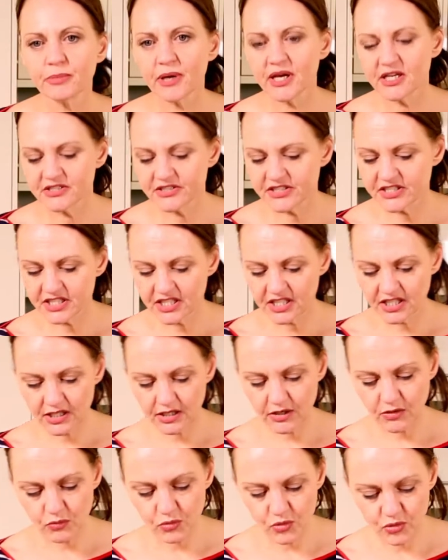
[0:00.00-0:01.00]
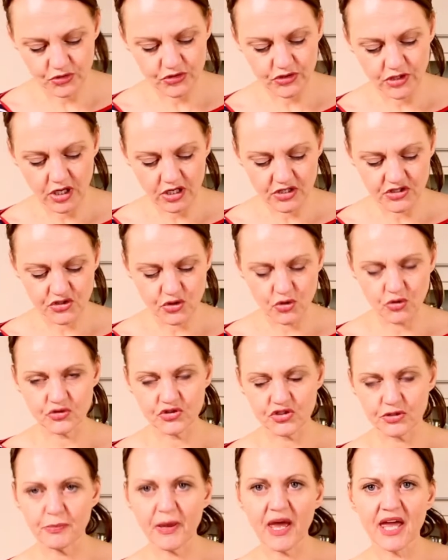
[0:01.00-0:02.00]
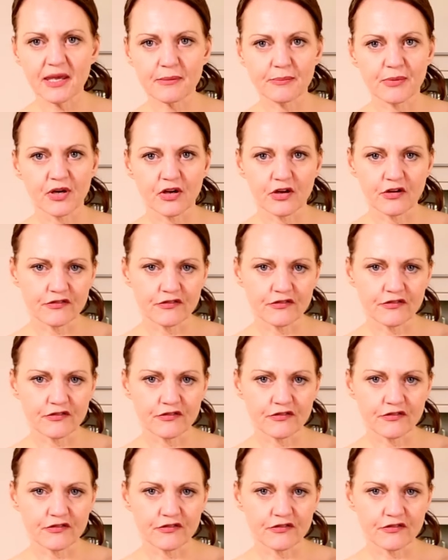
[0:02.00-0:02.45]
painting watercolours onto paper,